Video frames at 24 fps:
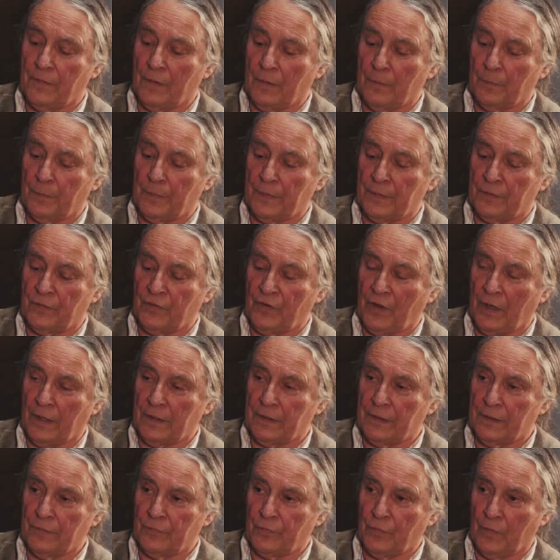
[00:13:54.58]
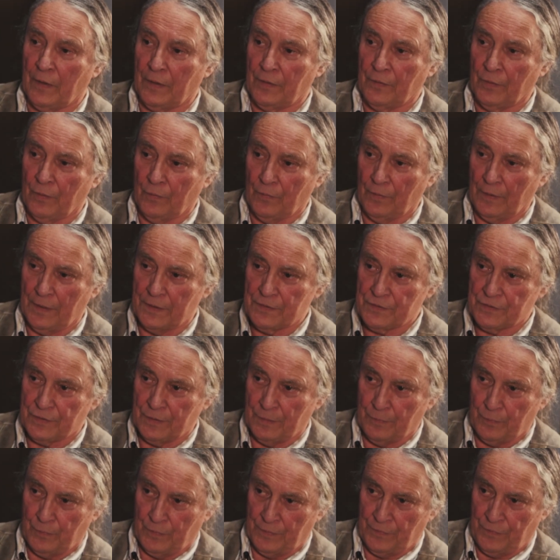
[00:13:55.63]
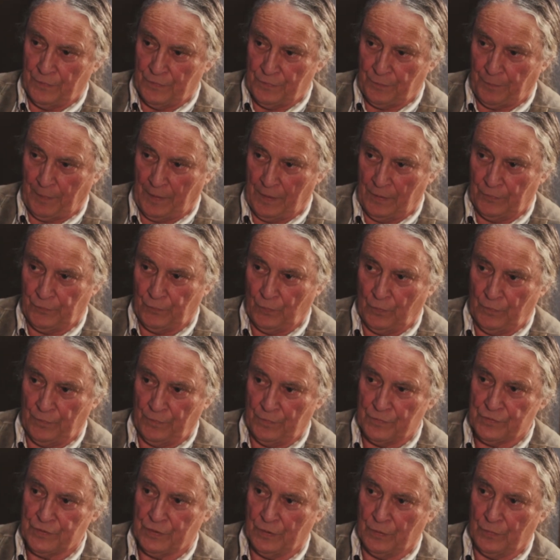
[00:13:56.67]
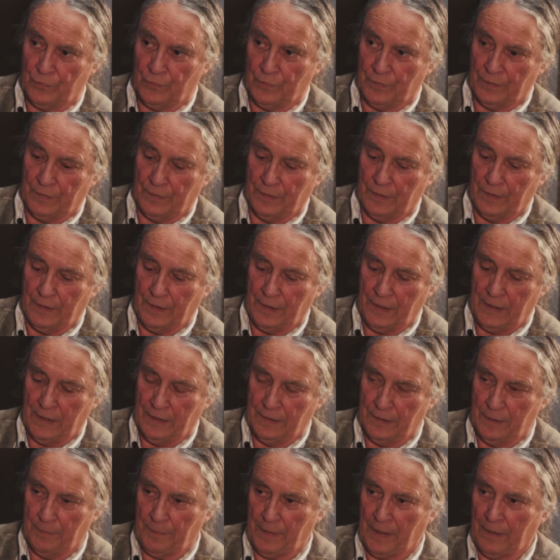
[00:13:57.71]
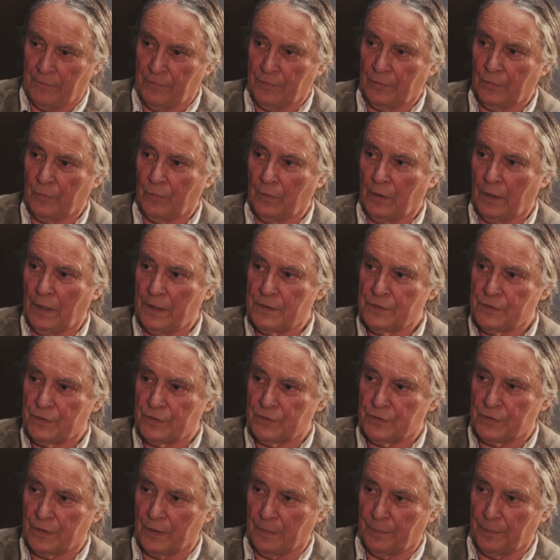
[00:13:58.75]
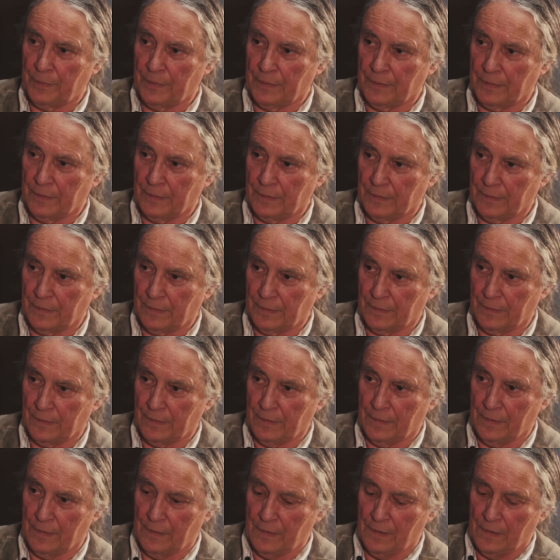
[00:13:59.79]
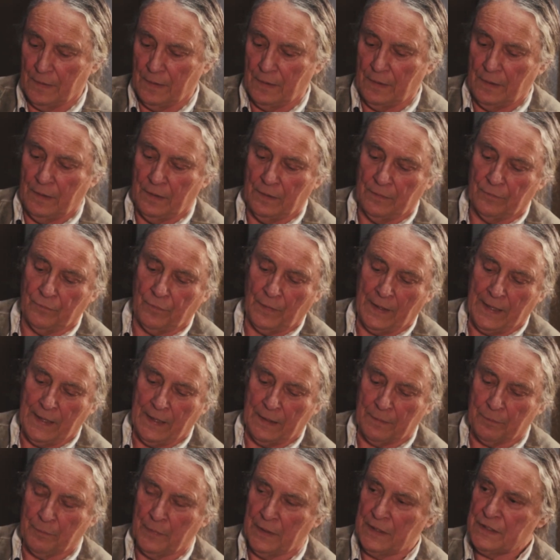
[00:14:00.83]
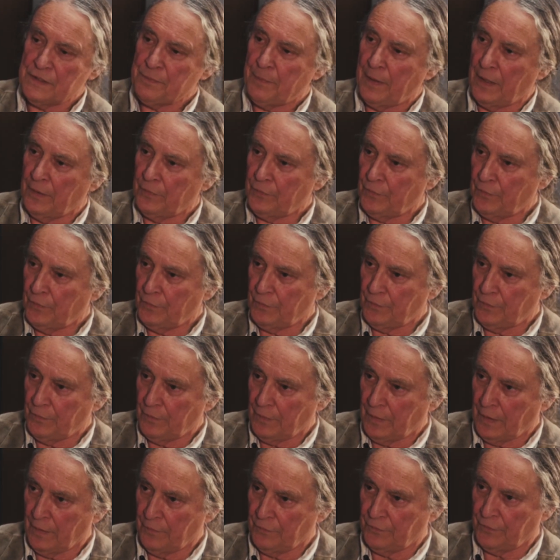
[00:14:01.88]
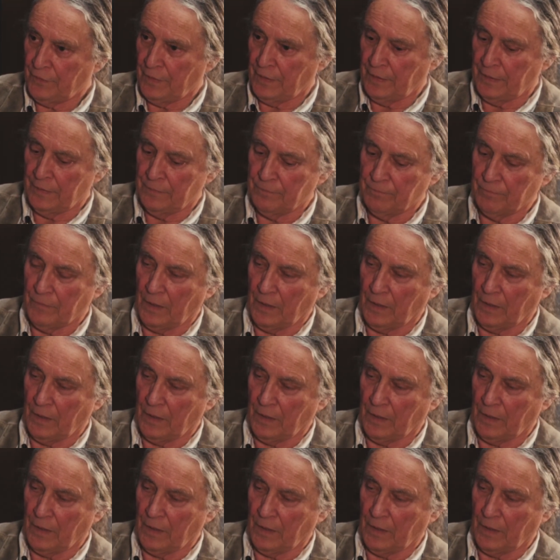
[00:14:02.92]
helped executives who had no relationship with their spouse or their mm-hmm. children end up having a relationship. And in fact, many spouses have said,